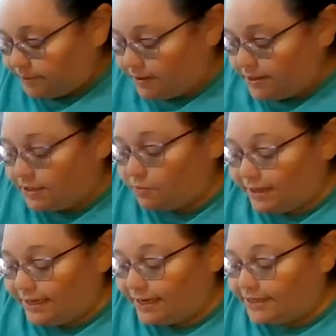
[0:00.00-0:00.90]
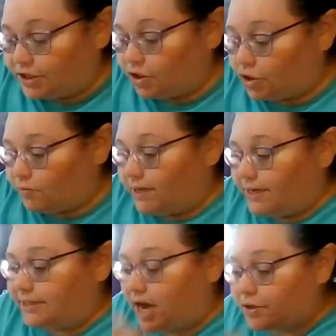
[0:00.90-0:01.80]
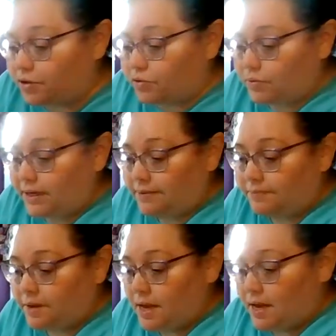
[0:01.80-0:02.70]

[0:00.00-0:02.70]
This is a really nice dark green. It's hunter green.